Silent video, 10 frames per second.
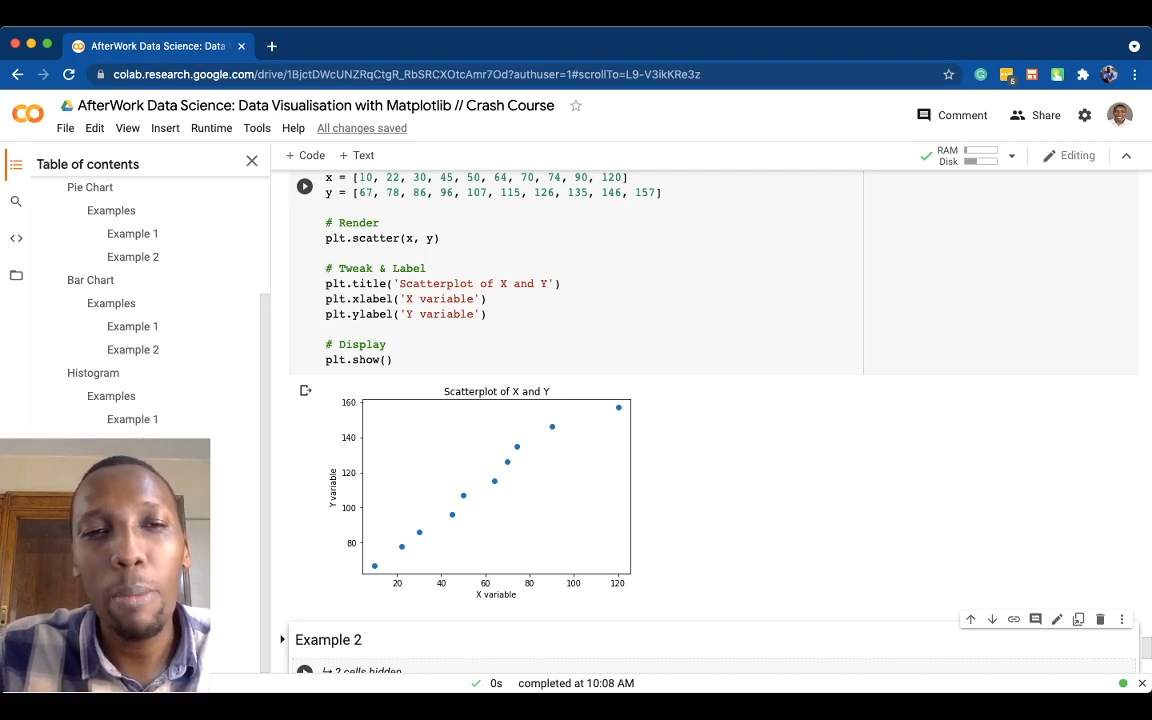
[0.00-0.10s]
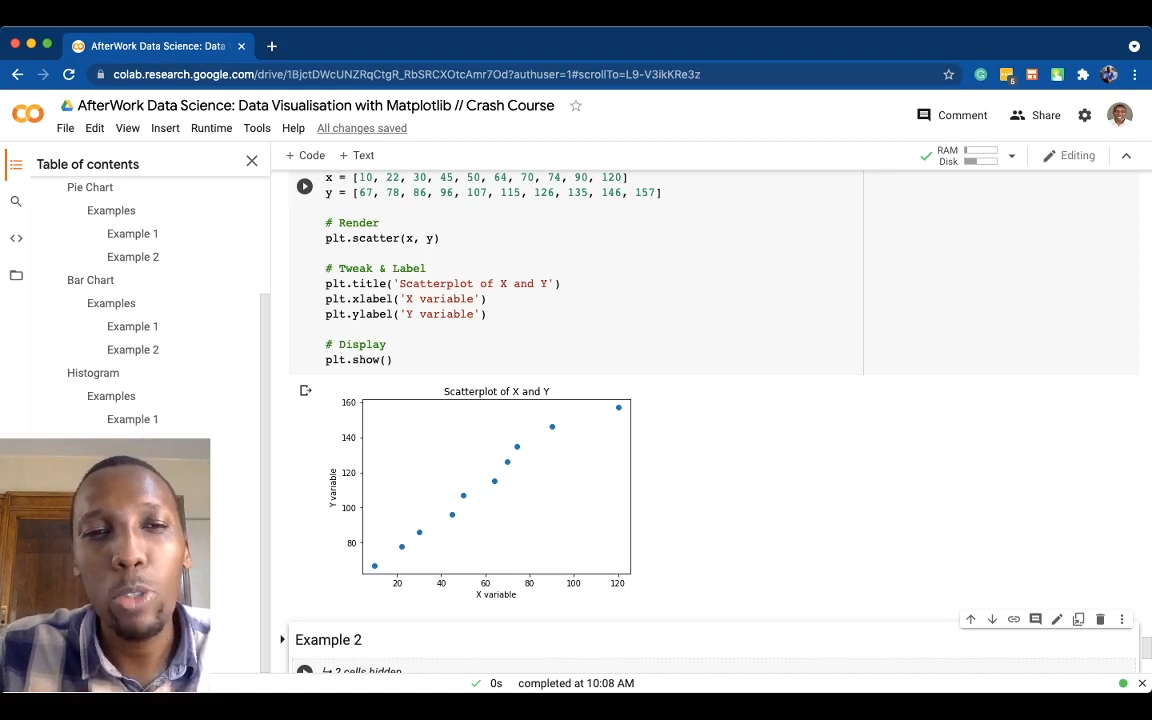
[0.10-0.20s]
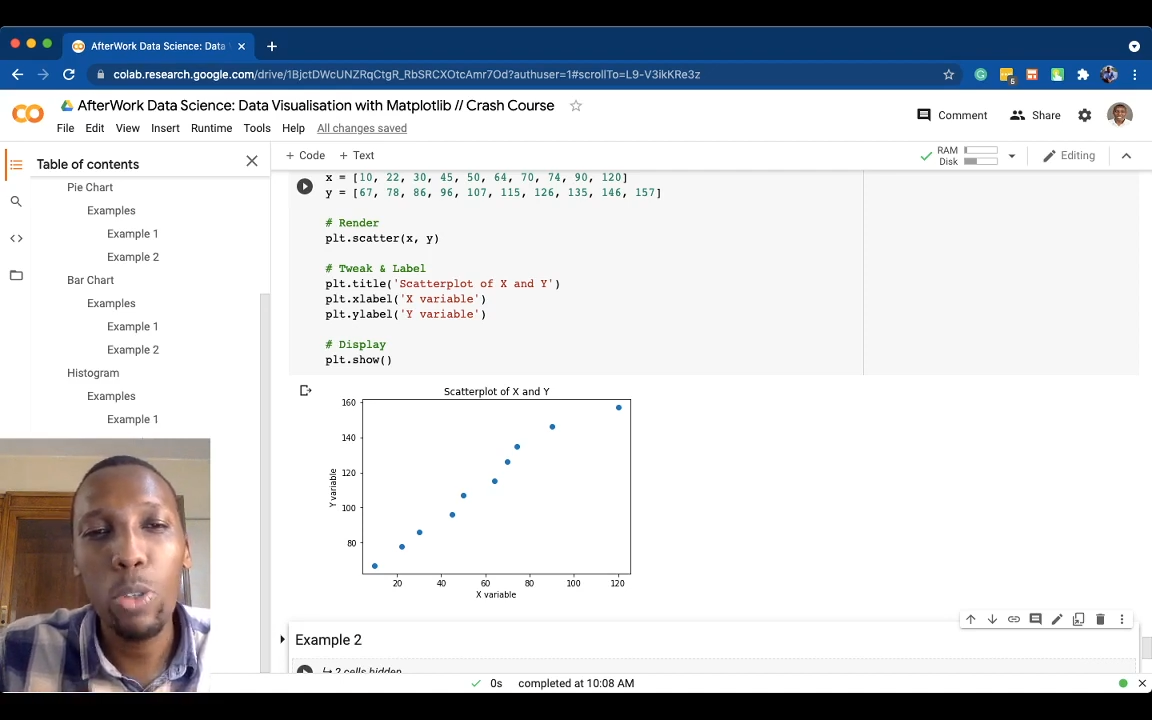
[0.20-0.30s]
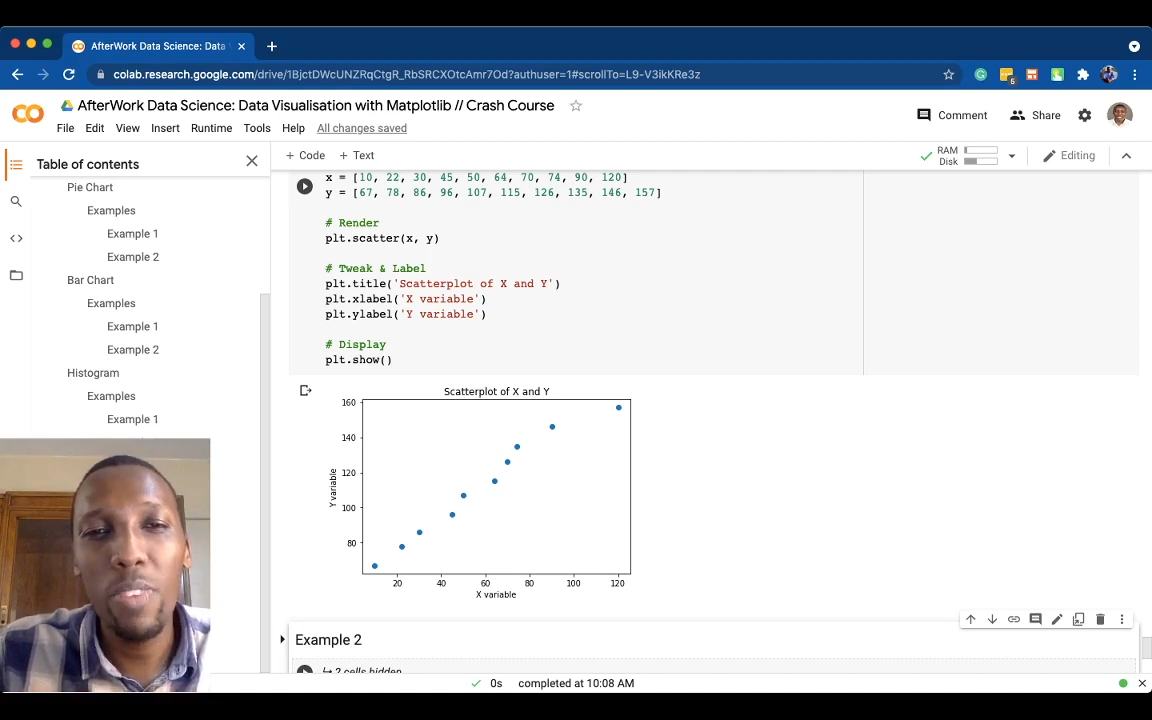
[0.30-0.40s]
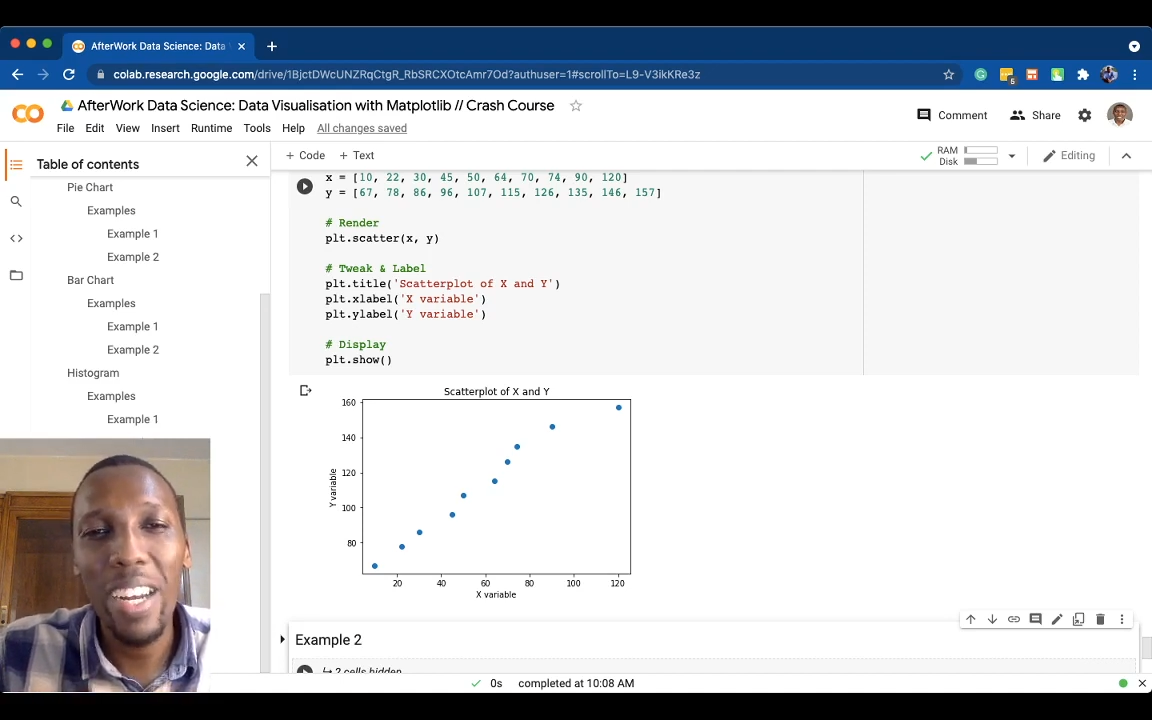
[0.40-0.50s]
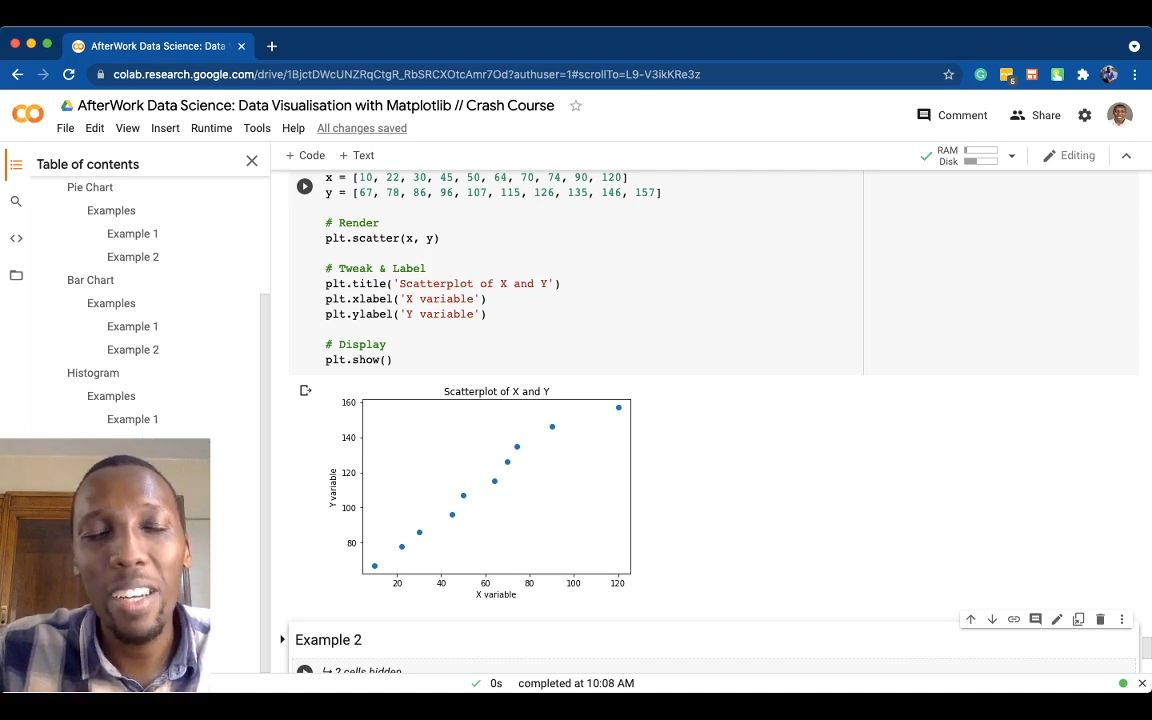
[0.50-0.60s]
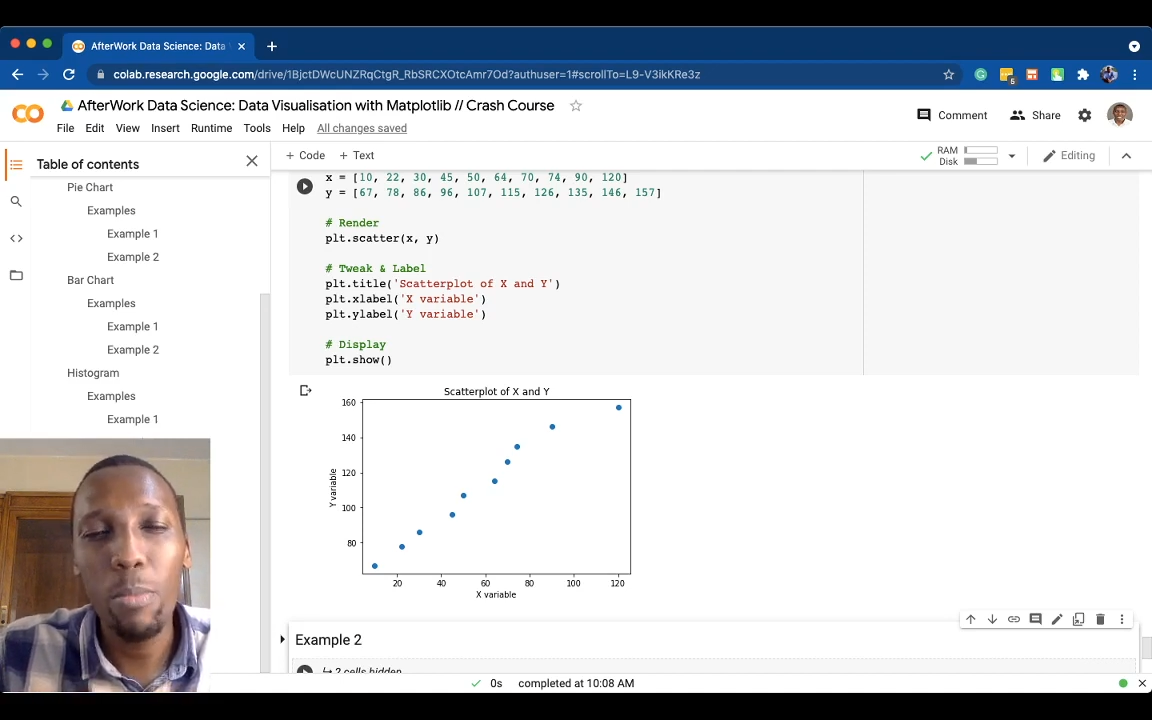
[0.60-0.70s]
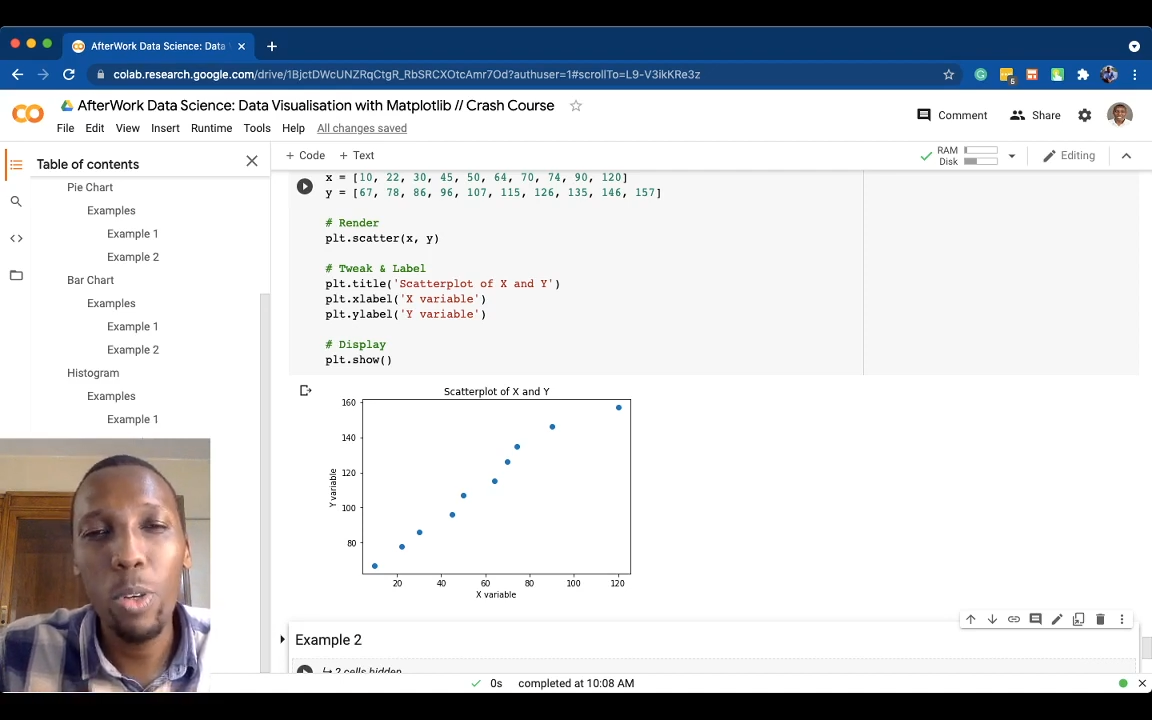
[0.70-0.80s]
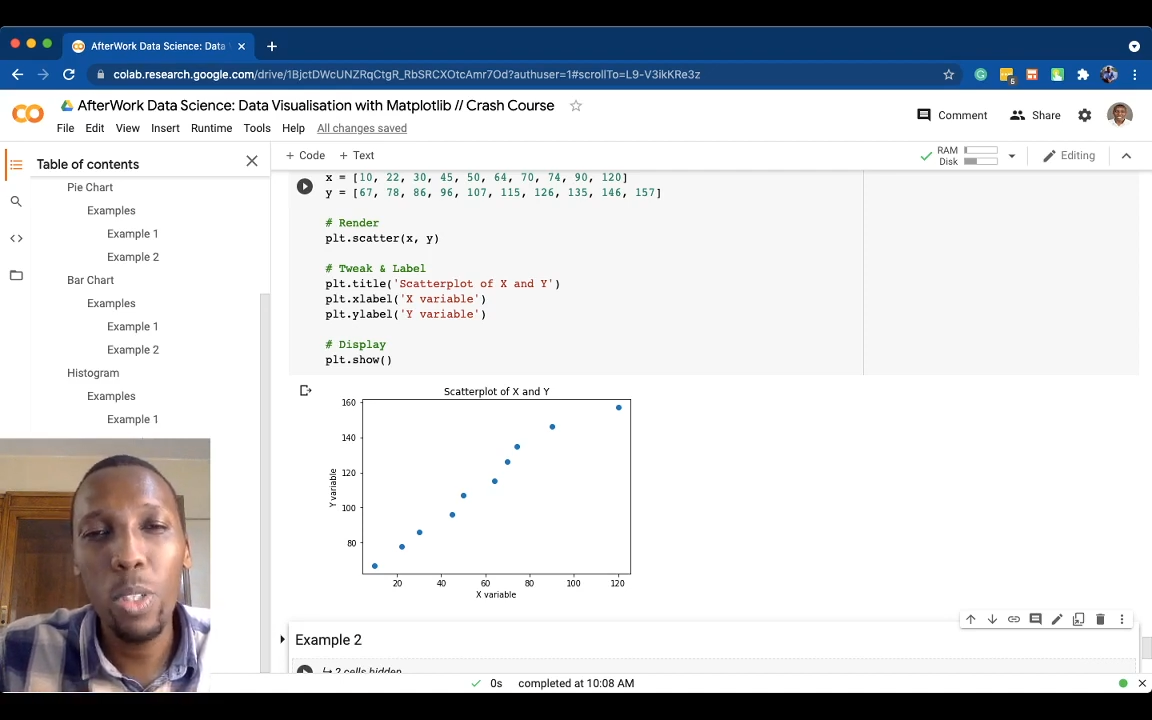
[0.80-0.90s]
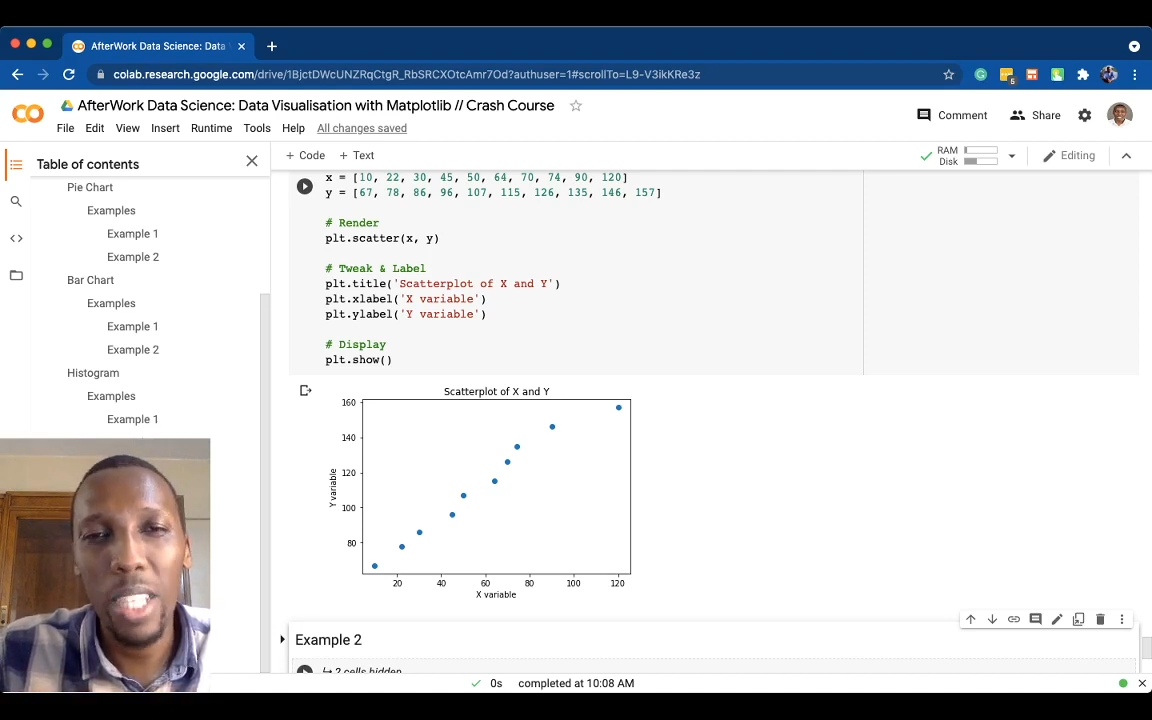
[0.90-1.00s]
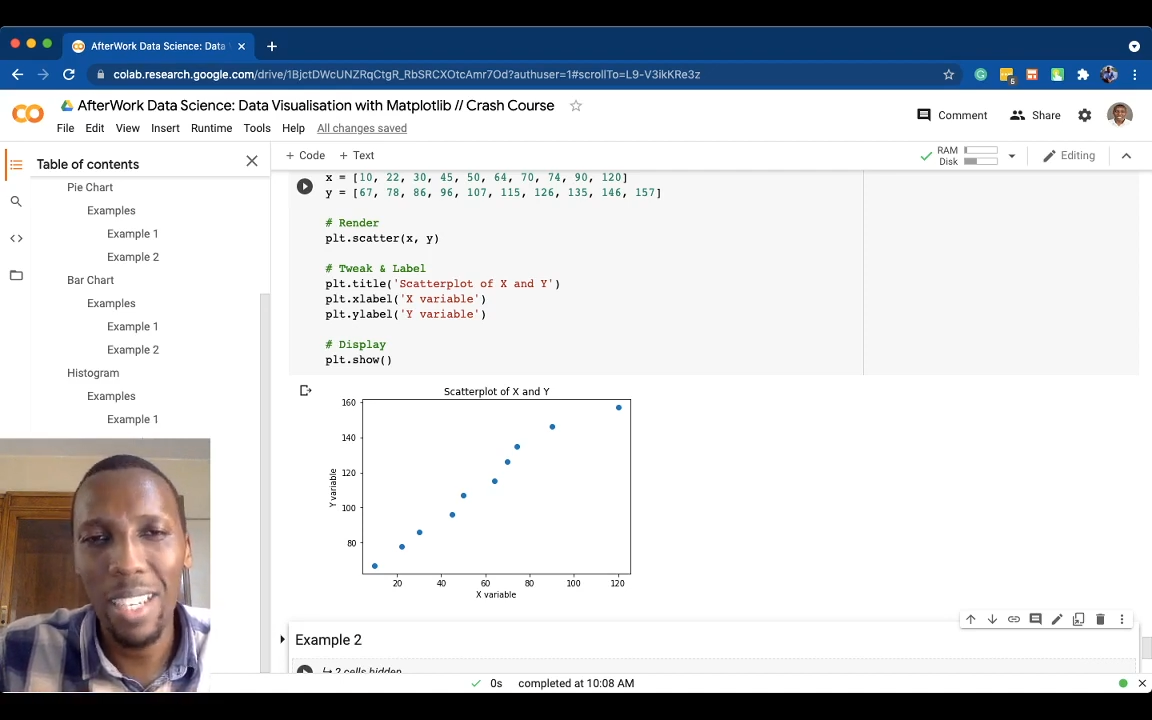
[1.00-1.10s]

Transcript: two variables,